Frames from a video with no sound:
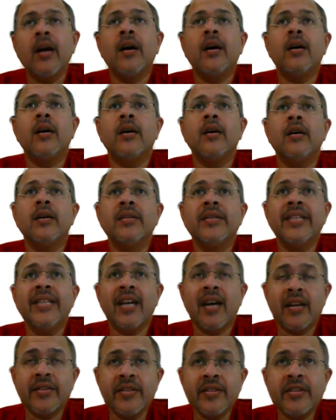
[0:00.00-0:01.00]

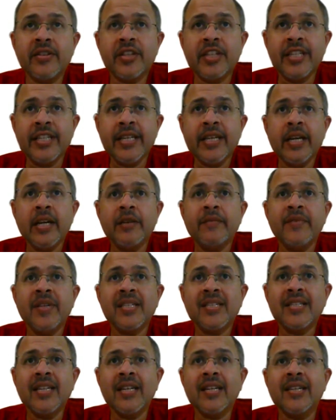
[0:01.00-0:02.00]
The other 3,
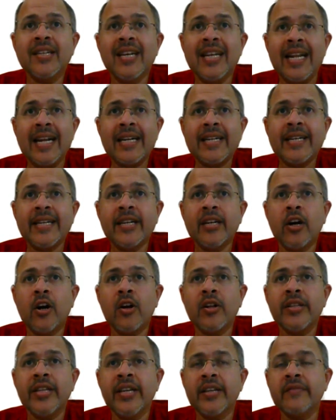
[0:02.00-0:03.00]
we're still collecting
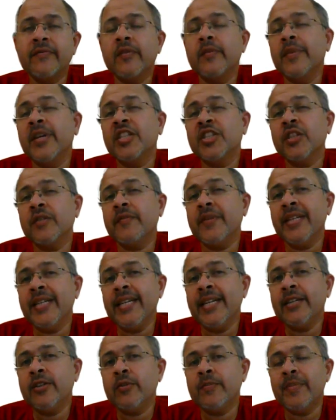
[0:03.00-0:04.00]
all the information we
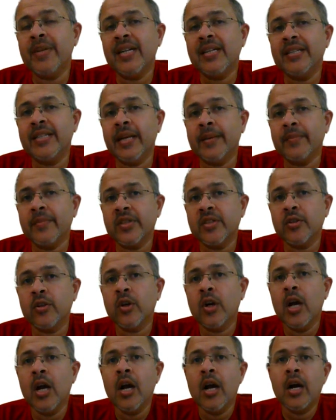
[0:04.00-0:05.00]
need to build them.
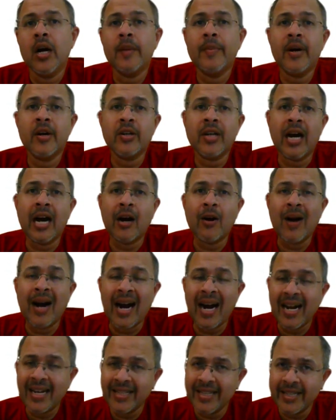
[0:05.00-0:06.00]
So about how
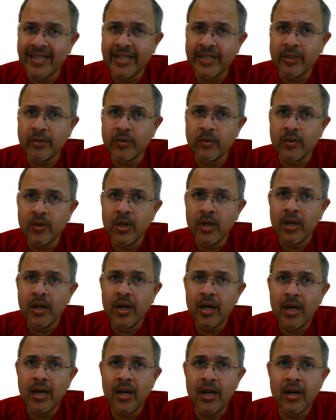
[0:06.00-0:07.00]
high they need to
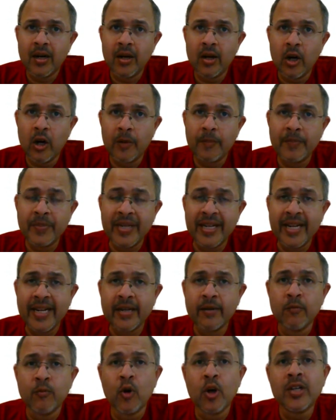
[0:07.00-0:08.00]

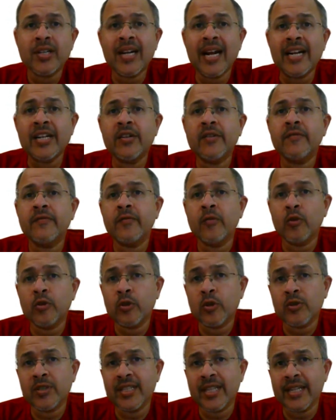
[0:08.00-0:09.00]
operate, what kind of
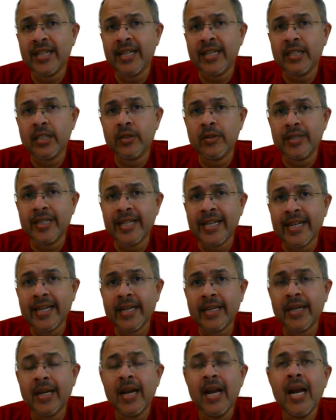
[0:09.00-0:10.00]
photos they need to
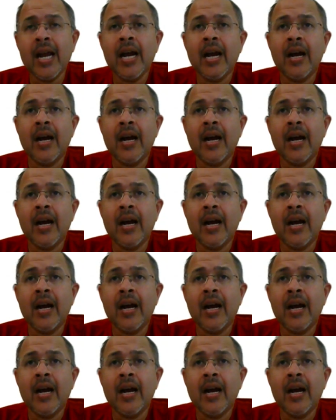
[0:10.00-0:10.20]
take,